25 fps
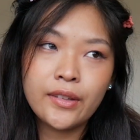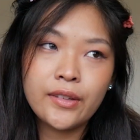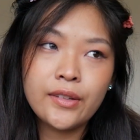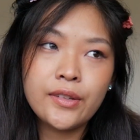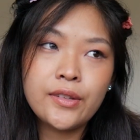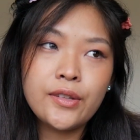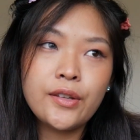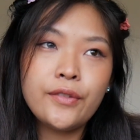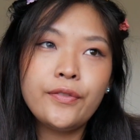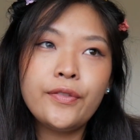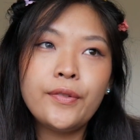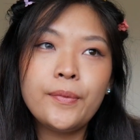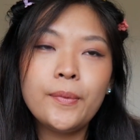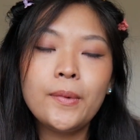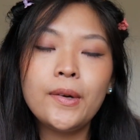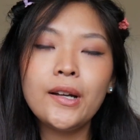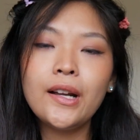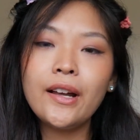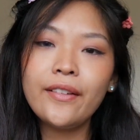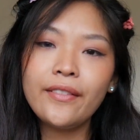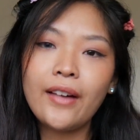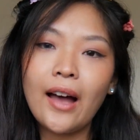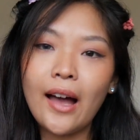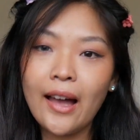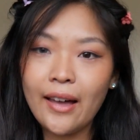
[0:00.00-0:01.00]
So from what
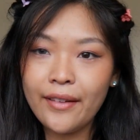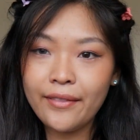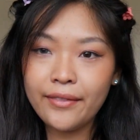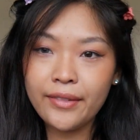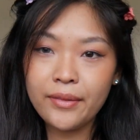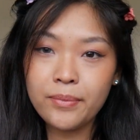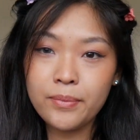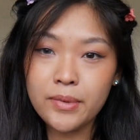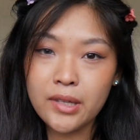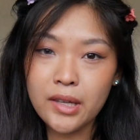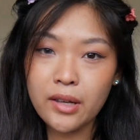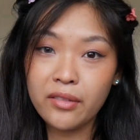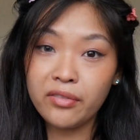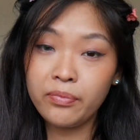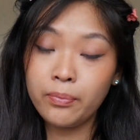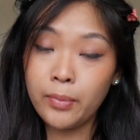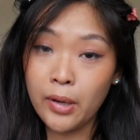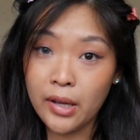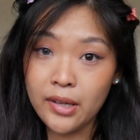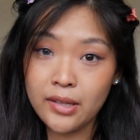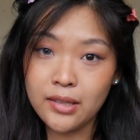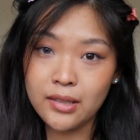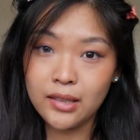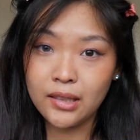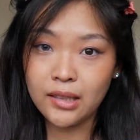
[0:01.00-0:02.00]
I've observed
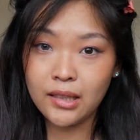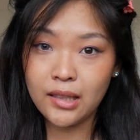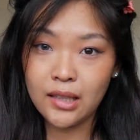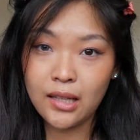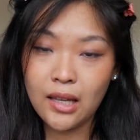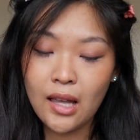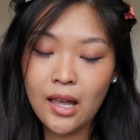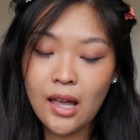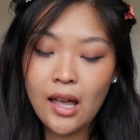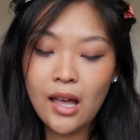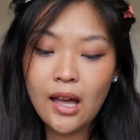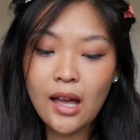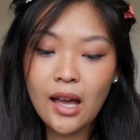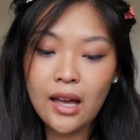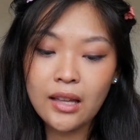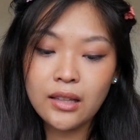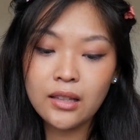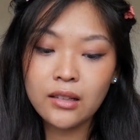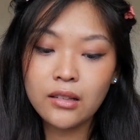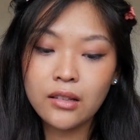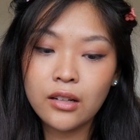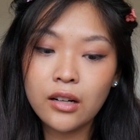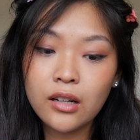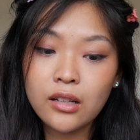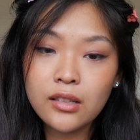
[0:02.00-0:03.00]
personally, at
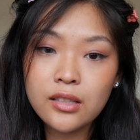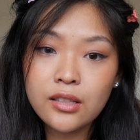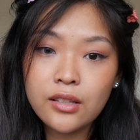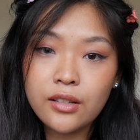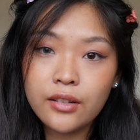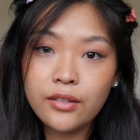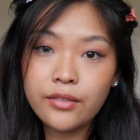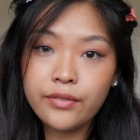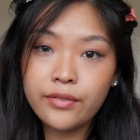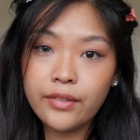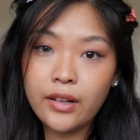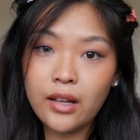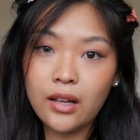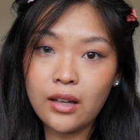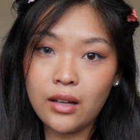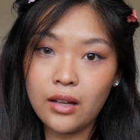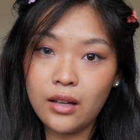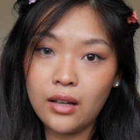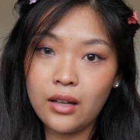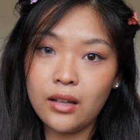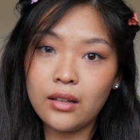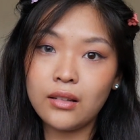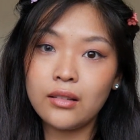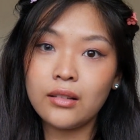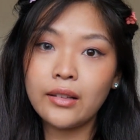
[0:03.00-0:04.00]
the crux of
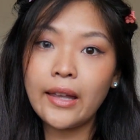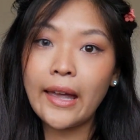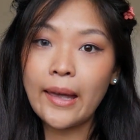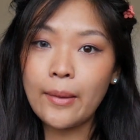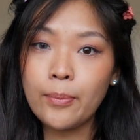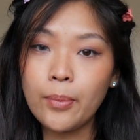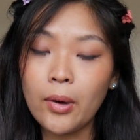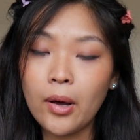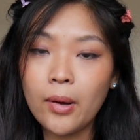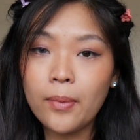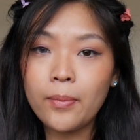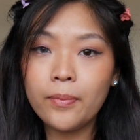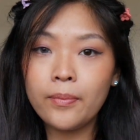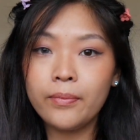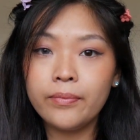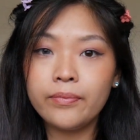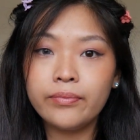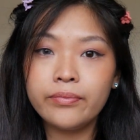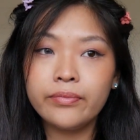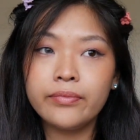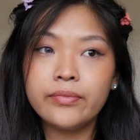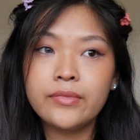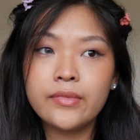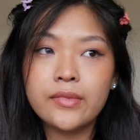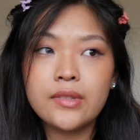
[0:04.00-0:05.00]
a K-pop
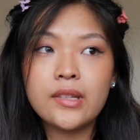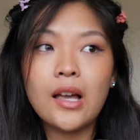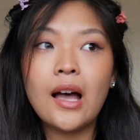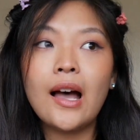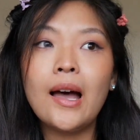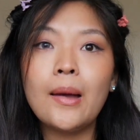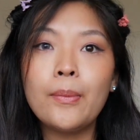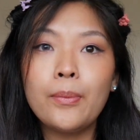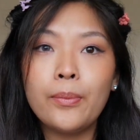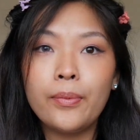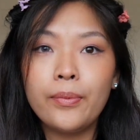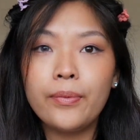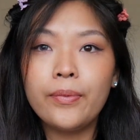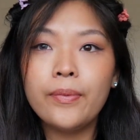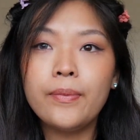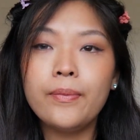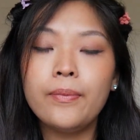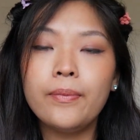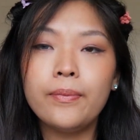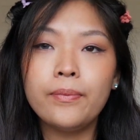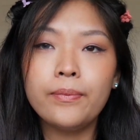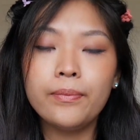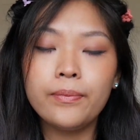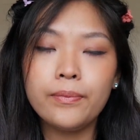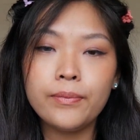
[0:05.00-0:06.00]
type
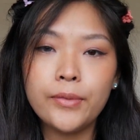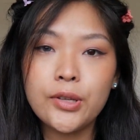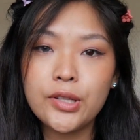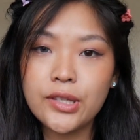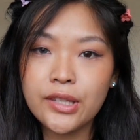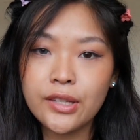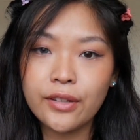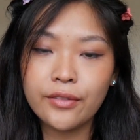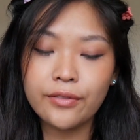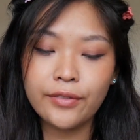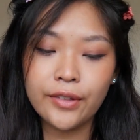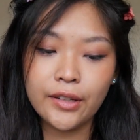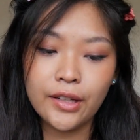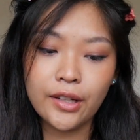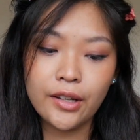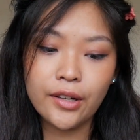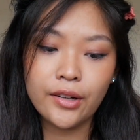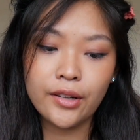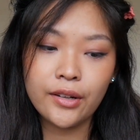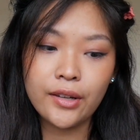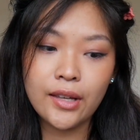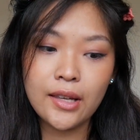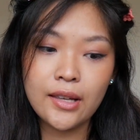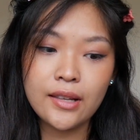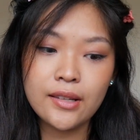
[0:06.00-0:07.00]
music video
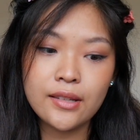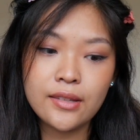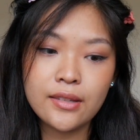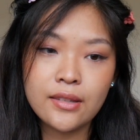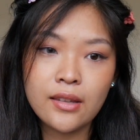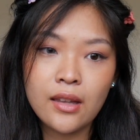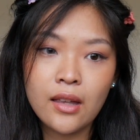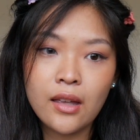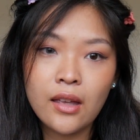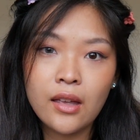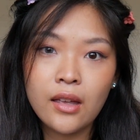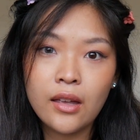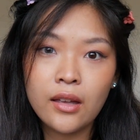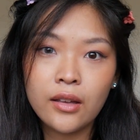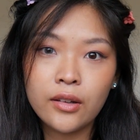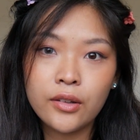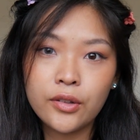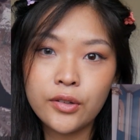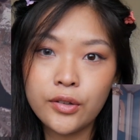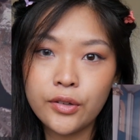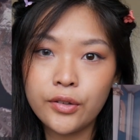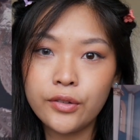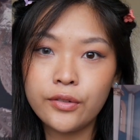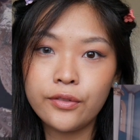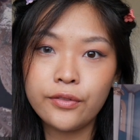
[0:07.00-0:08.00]
is
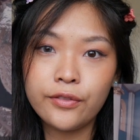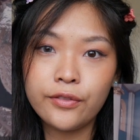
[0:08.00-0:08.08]
good